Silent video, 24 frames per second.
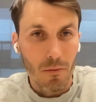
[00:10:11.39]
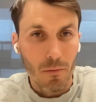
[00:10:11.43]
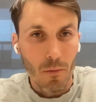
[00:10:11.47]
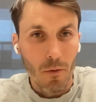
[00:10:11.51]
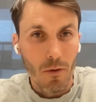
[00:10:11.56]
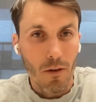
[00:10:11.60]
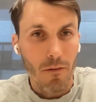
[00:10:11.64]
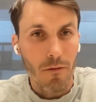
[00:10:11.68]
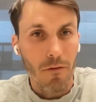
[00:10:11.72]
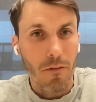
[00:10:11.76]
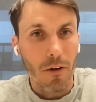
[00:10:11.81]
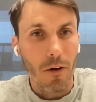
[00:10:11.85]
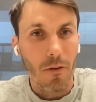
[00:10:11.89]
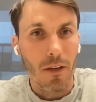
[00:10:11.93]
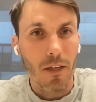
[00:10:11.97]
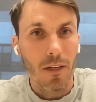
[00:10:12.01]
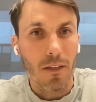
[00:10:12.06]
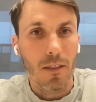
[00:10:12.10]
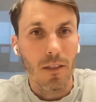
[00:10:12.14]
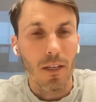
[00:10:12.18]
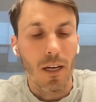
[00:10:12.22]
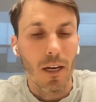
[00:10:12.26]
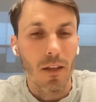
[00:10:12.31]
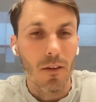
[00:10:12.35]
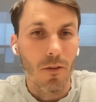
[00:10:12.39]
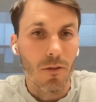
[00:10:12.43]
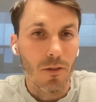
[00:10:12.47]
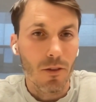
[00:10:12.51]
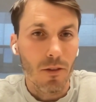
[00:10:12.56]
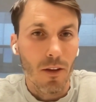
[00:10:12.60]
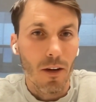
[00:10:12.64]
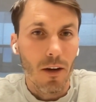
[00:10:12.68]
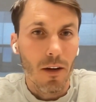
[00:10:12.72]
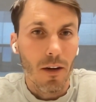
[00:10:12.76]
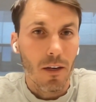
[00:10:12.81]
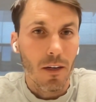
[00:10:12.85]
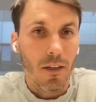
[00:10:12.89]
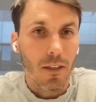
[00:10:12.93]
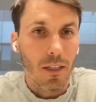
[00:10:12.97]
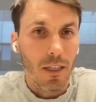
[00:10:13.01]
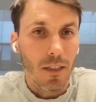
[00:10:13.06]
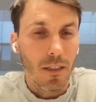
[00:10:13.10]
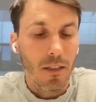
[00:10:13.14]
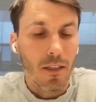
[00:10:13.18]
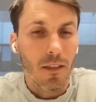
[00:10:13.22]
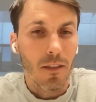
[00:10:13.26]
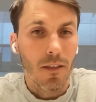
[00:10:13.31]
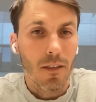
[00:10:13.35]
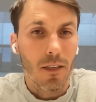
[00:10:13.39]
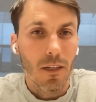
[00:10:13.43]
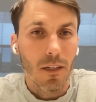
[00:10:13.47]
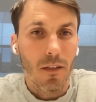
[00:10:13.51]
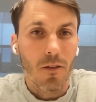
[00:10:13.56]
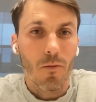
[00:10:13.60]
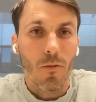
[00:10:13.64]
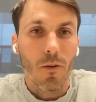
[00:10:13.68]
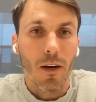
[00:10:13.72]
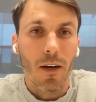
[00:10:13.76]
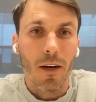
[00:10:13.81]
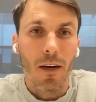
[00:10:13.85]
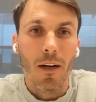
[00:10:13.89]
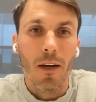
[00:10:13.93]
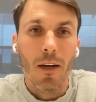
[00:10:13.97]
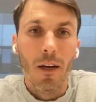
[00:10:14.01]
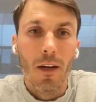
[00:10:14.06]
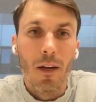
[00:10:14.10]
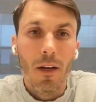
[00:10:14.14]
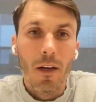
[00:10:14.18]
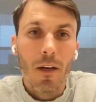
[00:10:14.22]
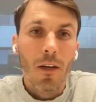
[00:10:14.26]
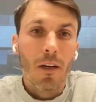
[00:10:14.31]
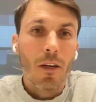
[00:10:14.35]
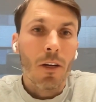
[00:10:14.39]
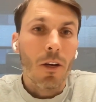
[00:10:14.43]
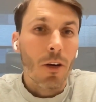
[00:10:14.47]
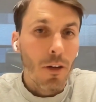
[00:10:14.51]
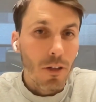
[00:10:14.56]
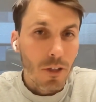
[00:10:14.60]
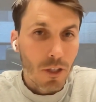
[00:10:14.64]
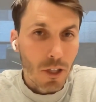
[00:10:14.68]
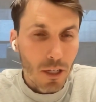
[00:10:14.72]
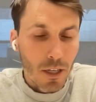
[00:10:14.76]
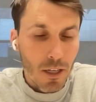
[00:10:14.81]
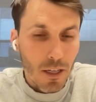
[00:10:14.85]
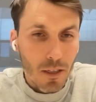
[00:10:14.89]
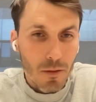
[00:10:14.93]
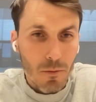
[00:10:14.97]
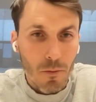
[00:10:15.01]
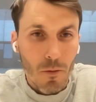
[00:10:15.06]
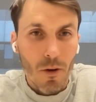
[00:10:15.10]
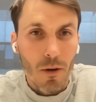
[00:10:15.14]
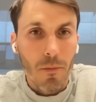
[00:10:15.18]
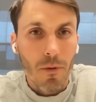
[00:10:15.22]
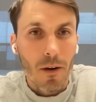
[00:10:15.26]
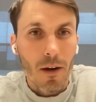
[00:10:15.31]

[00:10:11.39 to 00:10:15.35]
more focused on those longer distances where cushion is more